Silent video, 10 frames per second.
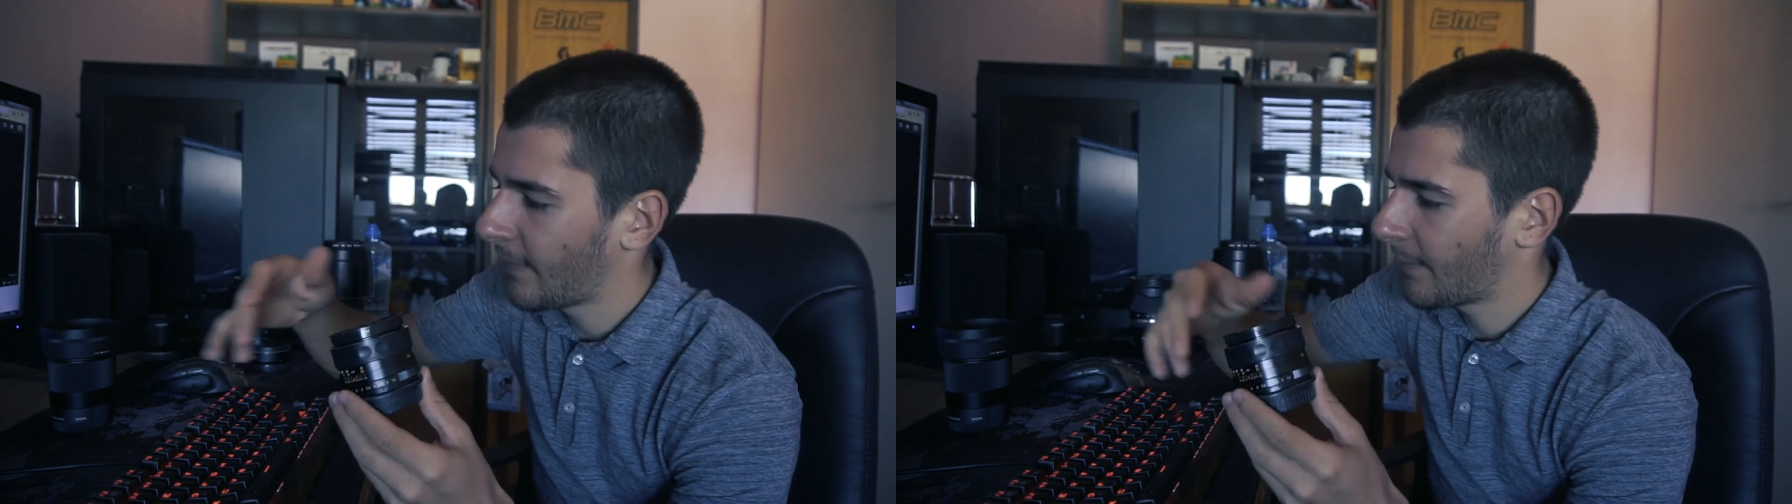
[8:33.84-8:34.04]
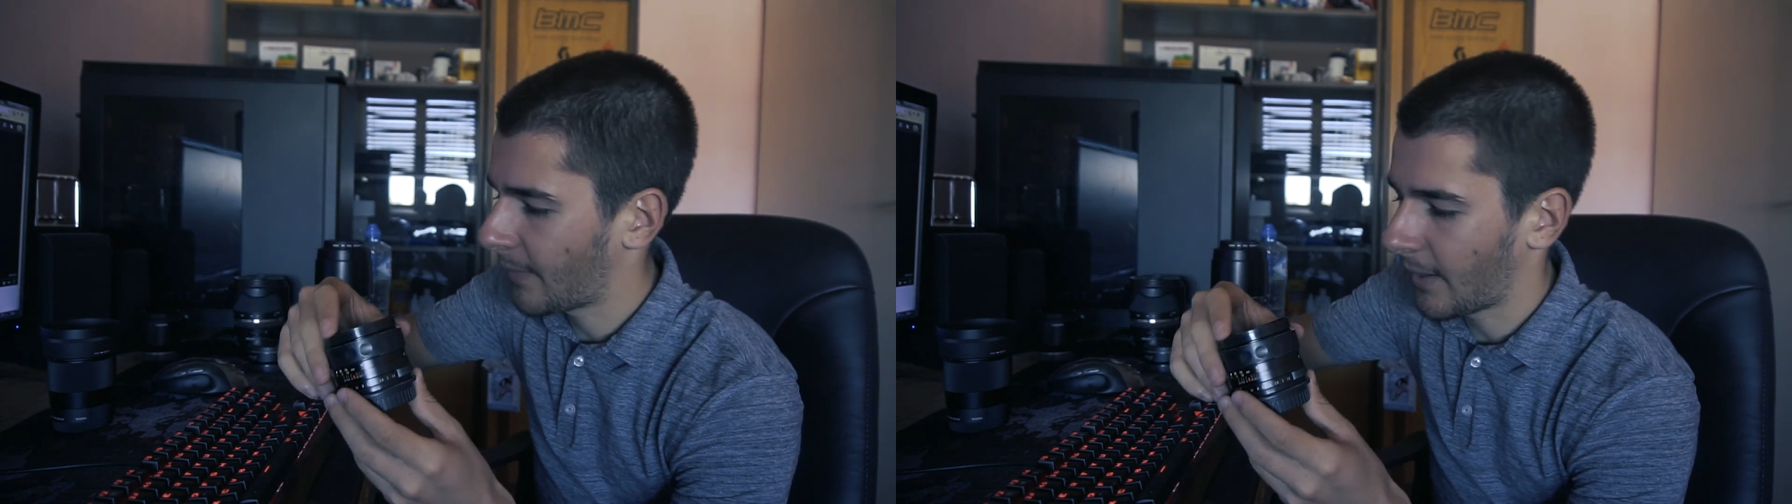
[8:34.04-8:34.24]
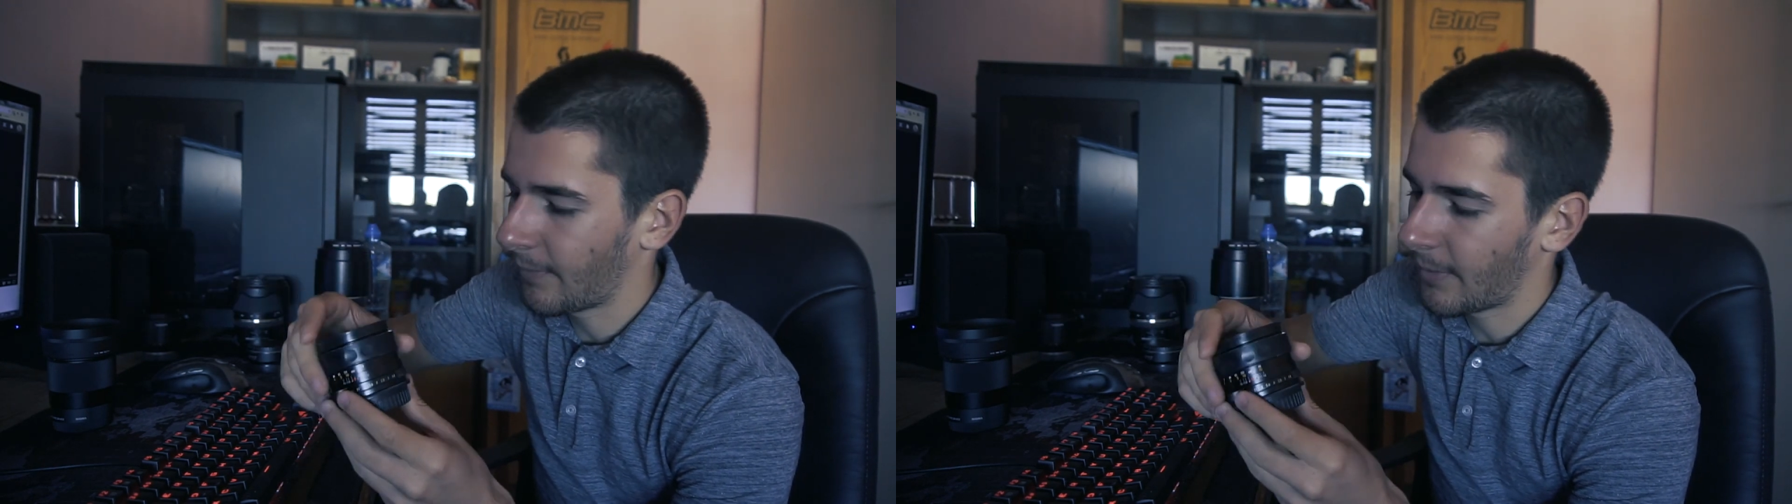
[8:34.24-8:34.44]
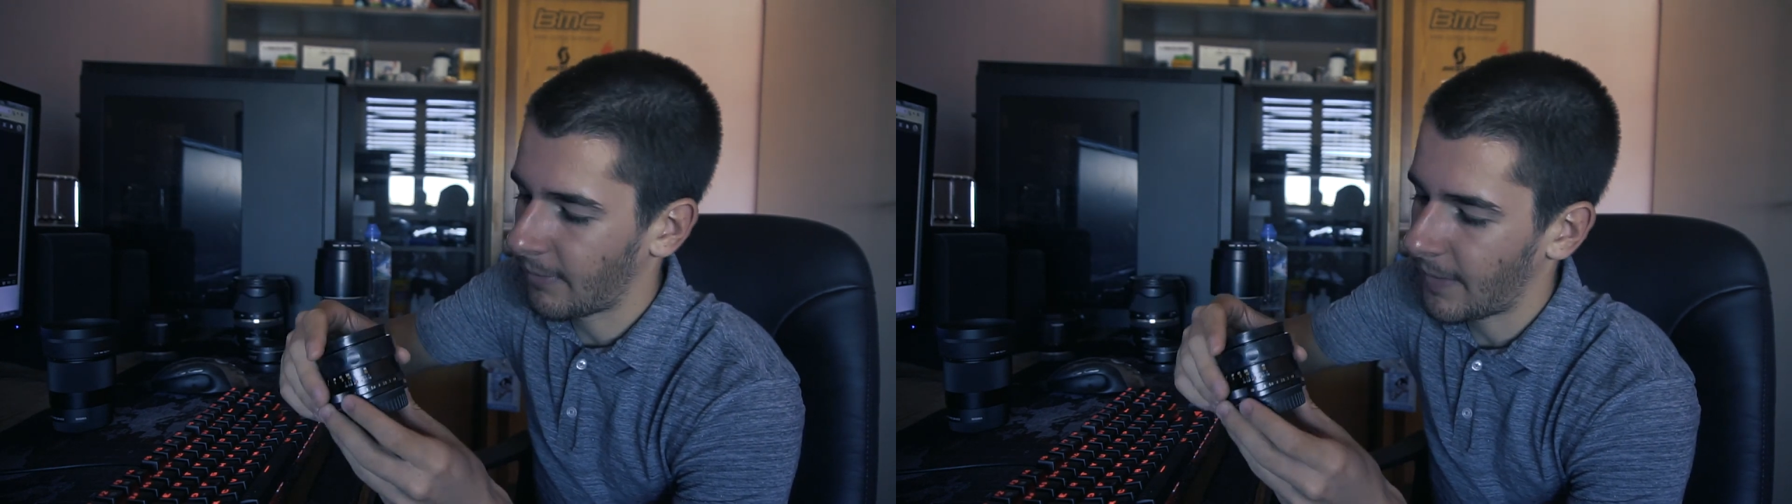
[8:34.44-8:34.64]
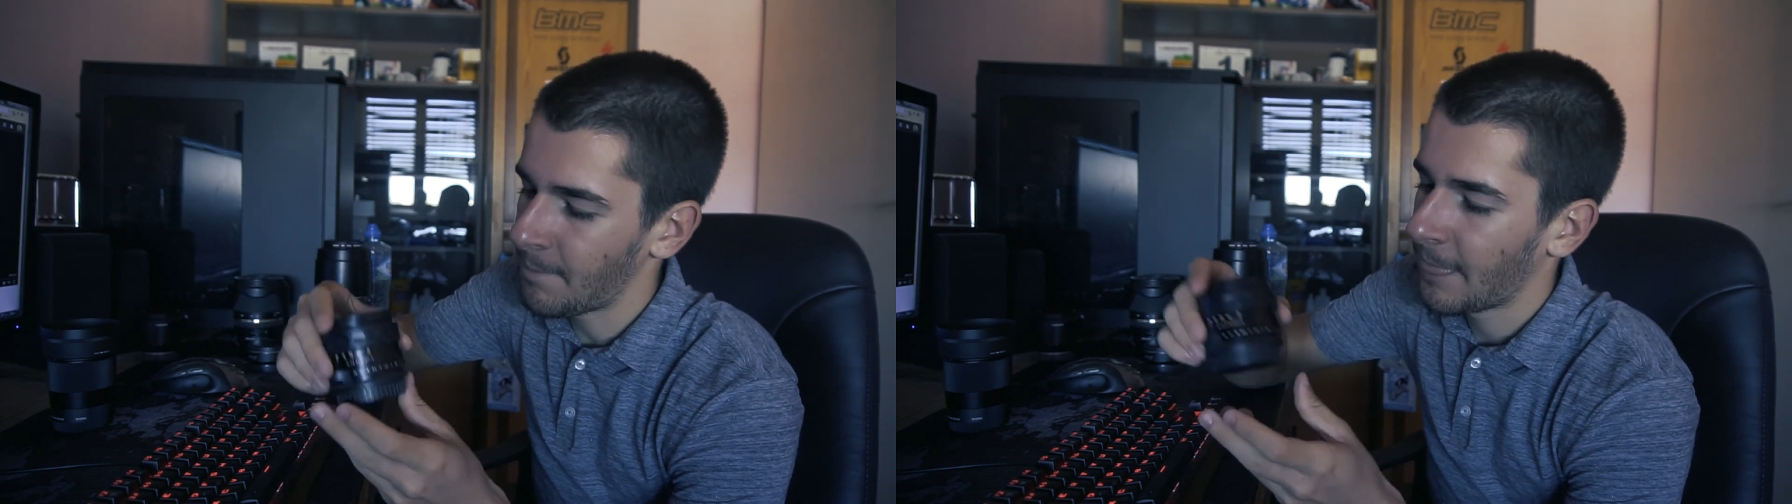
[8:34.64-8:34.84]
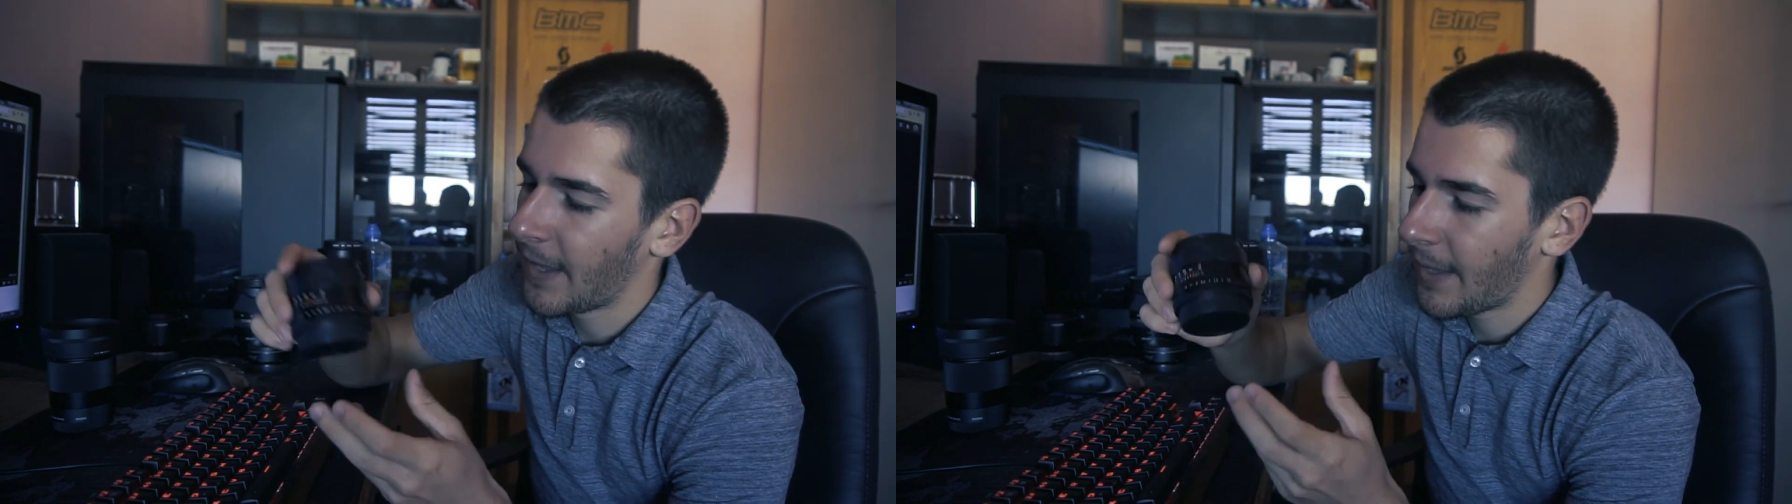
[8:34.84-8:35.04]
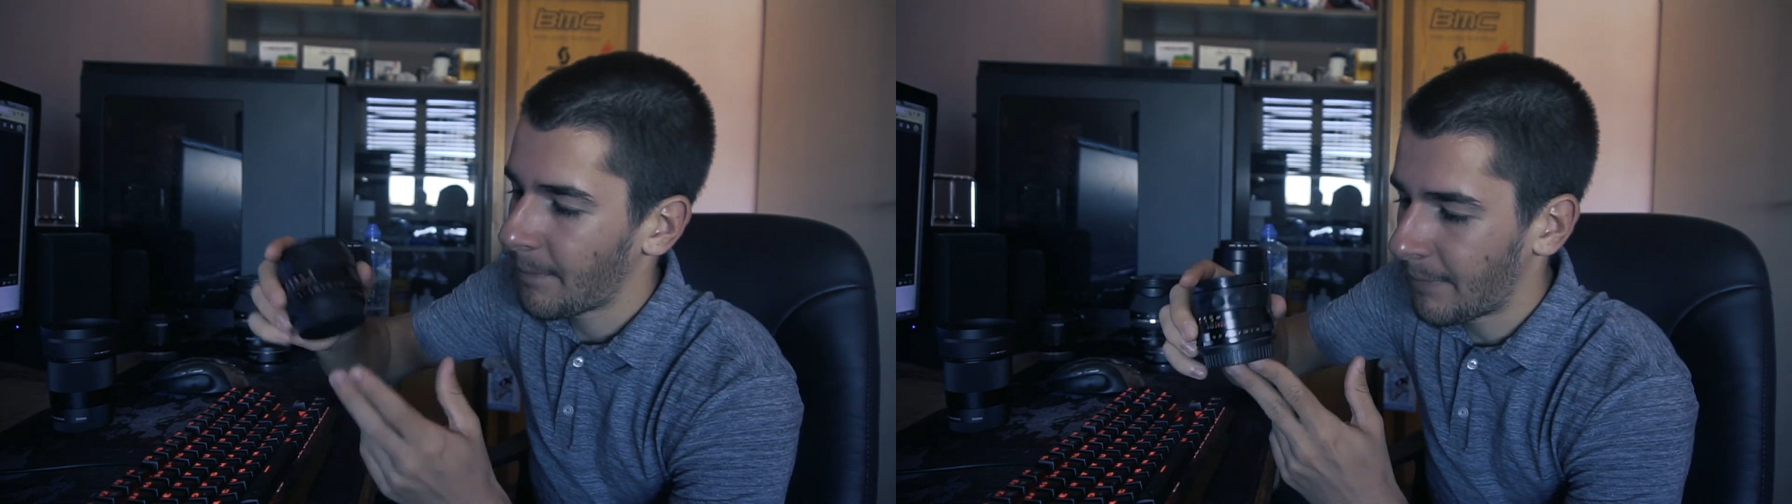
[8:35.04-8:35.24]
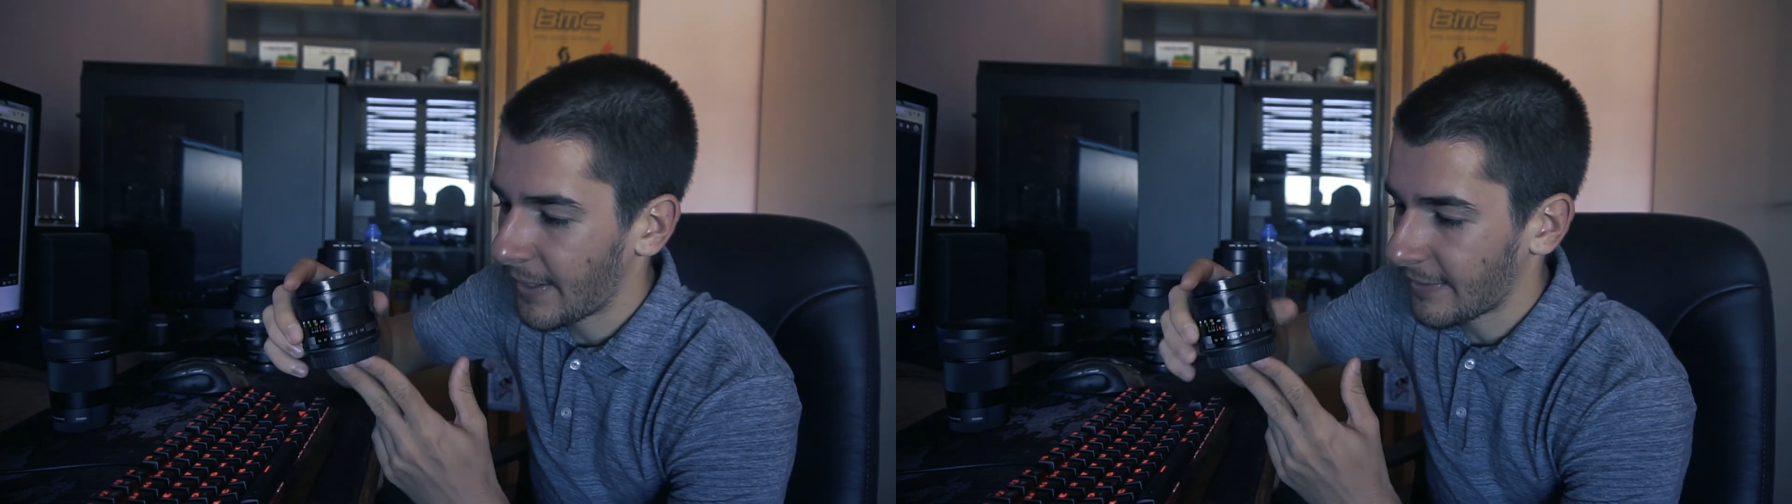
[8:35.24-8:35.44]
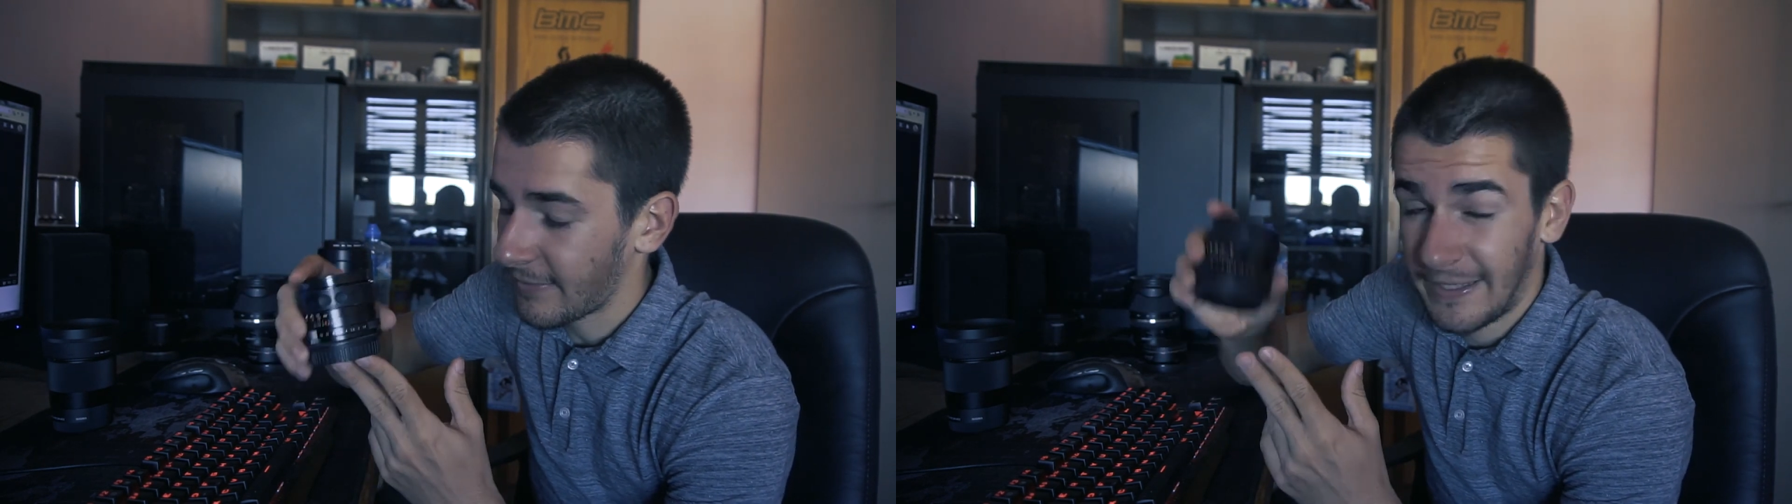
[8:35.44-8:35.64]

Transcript: blah blah blah. But